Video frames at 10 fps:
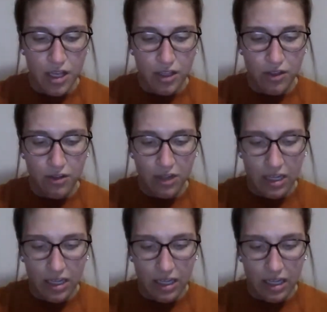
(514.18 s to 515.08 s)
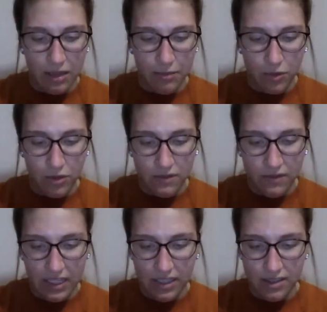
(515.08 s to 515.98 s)
You're a mold
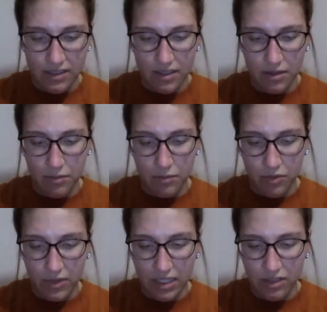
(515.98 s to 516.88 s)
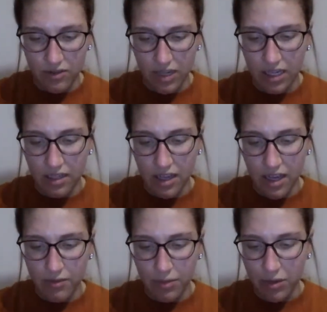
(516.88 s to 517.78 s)
faced brain drain,
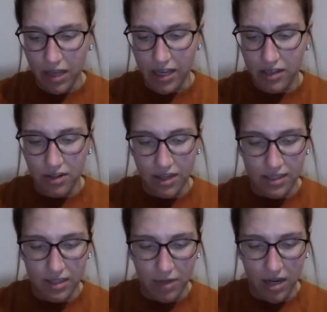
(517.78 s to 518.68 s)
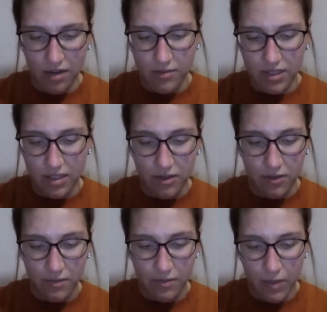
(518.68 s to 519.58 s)
I replied, crossing my arms too.
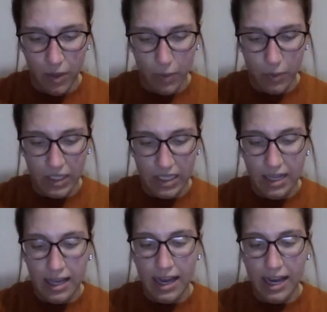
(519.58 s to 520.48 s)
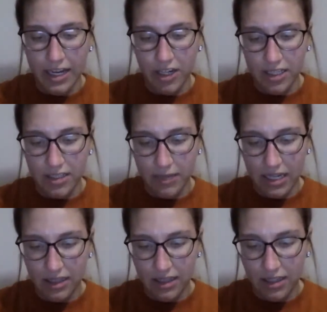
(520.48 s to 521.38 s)
Only I crossed
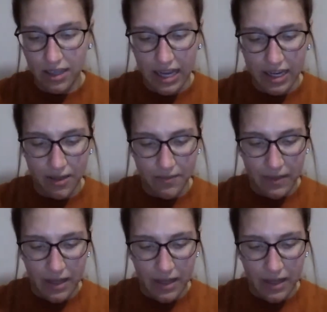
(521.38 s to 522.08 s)
mine a little higher.